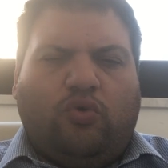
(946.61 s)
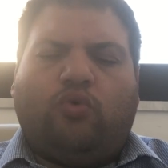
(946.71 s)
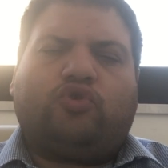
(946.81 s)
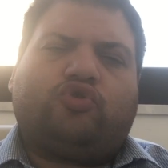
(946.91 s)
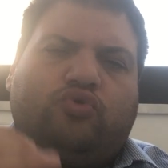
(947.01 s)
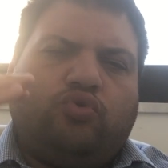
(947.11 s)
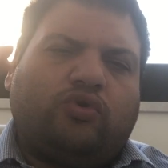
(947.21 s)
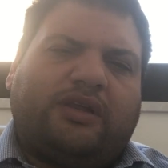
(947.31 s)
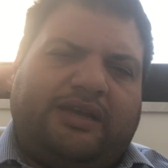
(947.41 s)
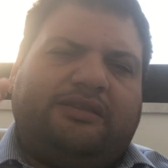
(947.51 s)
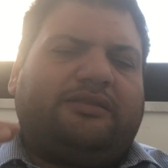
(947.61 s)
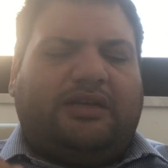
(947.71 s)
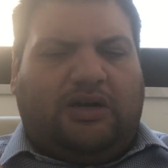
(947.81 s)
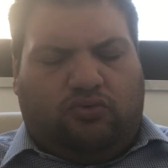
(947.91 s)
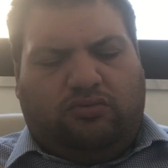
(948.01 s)
was to write
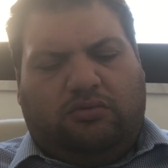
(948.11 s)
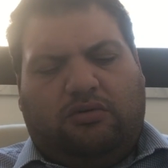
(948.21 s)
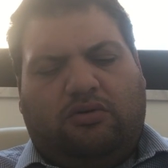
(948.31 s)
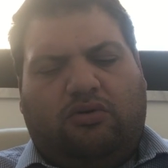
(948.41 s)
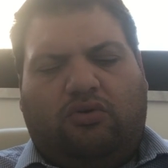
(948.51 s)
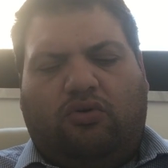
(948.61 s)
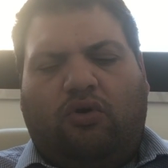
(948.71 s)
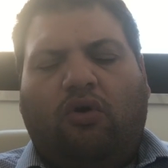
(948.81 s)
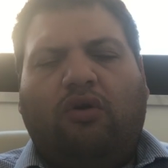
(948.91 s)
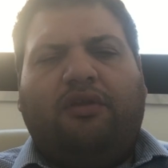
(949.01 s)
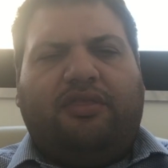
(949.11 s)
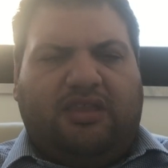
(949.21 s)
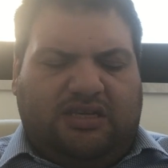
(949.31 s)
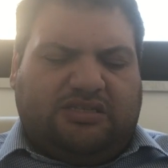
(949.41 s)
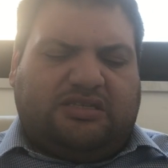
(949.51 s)
down all
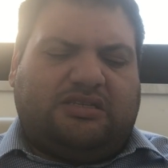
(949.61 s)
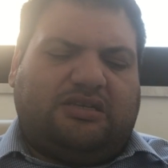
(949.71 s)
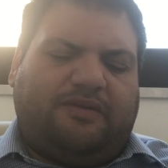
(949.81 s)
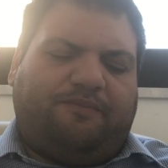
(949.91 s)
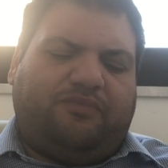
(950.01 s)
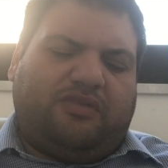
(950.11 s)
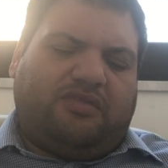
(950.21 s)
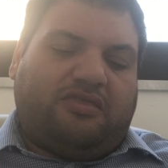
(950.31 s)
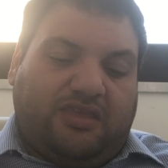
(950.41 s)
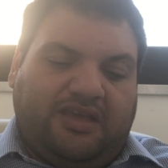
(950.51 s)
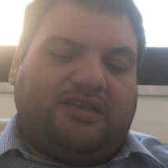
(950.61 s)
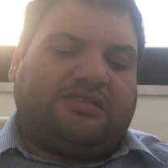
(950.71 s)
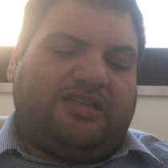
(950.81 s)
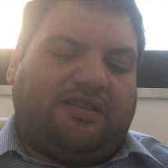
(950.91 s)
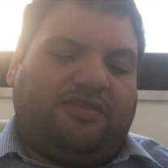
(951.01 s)
these
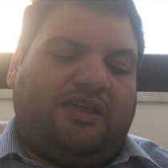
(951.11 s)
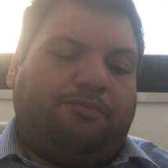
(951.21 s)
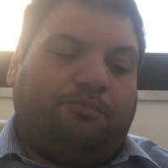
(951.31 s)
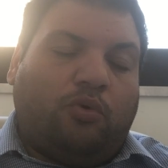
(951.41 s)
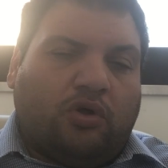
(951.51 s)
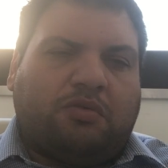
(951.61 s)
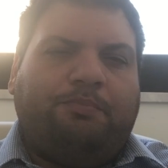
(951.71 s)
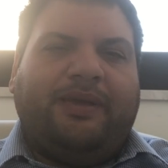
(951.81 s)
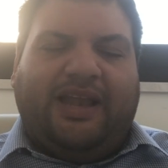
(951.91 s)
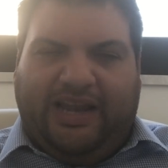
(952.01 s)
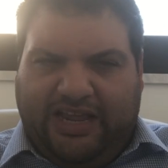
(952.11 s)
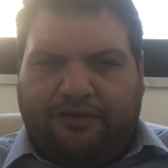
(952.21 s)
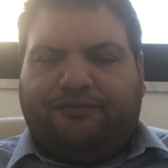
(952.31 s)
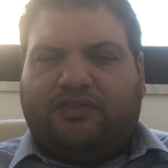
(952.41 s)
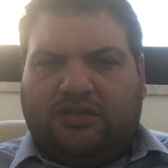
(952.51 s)
things that they both
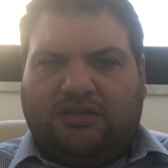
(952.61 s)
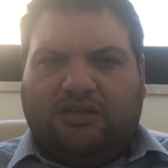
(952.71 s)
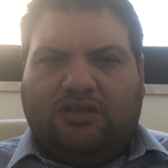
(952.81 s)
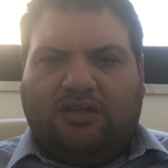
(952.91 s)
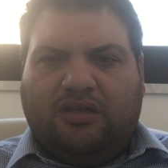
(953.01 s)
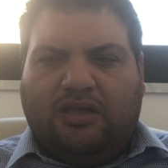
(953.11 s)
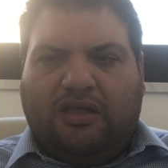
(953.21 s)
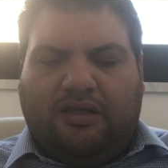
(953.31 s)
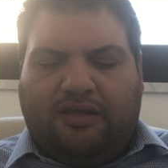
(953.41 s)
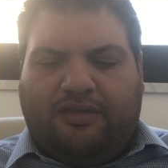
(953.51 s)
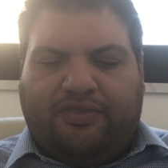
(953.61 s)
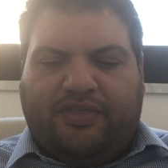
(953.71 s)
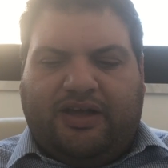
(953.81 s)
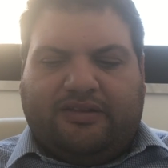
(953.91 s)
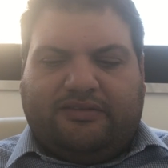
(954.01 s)
believed
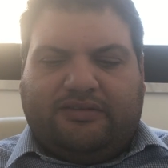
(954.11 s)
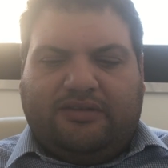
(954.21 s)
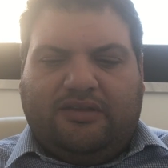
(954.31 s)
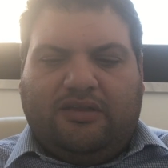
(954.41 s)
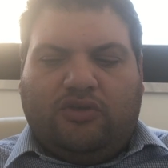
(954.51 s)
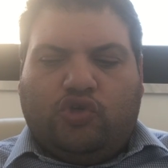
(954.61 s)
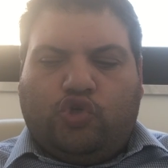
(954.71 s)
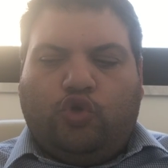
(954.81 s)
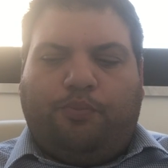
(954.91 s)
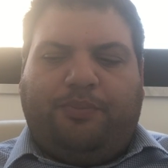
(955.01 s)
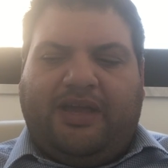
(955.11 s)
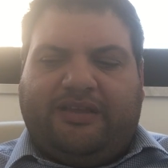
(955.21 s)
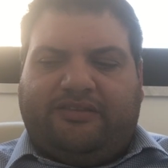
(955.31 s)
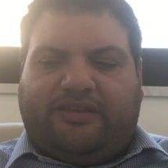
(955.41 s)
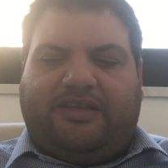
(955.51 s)
that should be
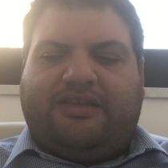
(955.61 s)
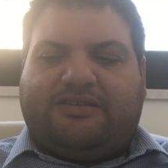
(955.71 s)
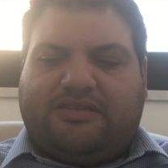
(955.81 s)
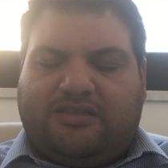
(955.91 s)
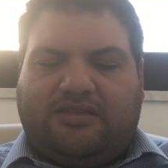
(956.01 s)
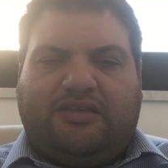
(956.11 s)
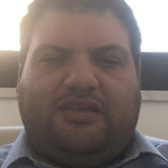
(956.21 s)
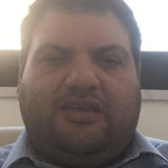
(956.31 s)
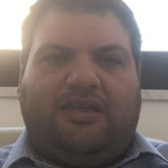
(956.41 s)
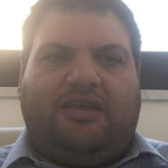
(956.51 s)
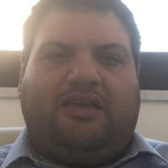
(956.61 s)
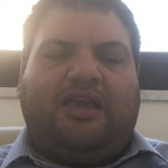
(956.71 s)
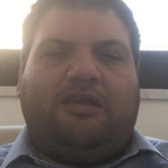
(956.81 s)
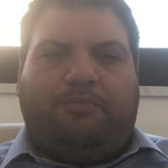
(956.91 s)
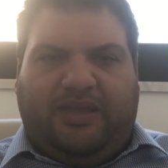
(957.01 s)
addressed
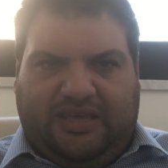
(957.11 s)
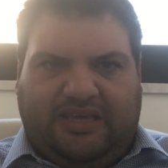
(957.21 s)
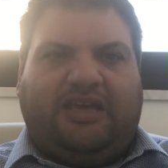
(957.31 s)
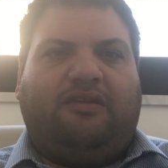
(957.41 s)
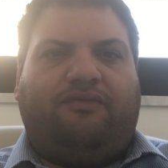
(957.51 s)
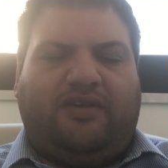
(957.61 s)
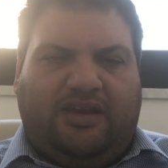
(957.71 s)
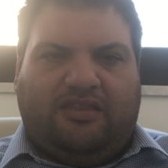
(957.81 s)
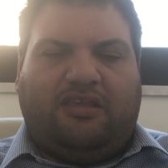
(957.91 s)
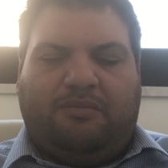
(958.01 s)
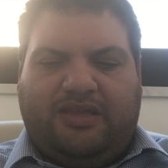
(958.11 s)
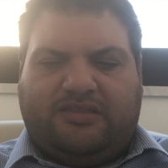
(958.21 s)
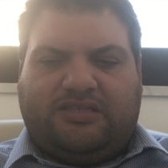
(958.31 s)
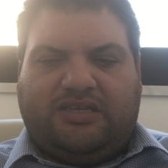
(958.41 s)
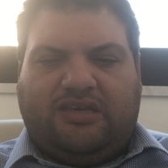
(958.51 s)
and behave in the
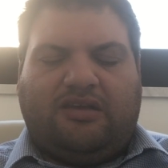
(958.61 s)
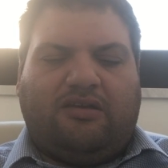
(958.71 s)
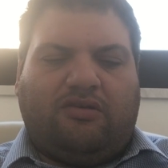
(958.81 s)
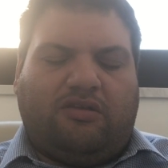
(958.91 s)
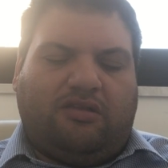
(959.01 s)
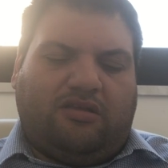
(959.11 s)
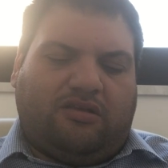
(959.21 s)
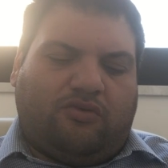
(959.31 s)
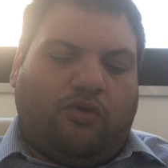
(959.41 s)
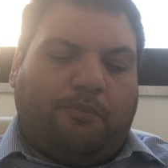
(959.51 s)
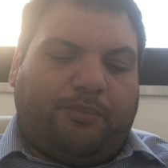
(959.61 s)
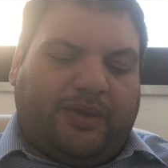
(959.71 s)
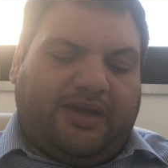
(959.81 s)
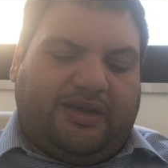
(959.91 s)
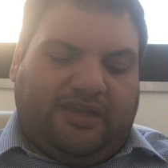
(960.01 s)
meeting,
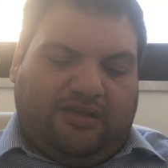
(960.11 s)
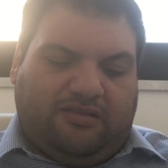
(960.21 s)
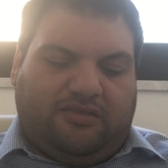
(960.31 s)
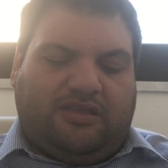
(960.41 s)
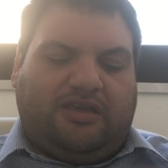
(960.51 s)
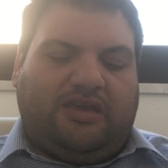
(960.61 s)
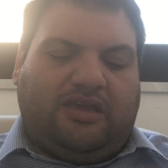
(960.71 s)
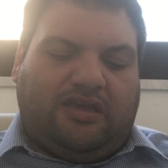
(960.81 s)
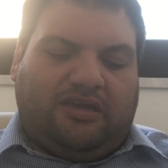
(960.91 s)
comparing the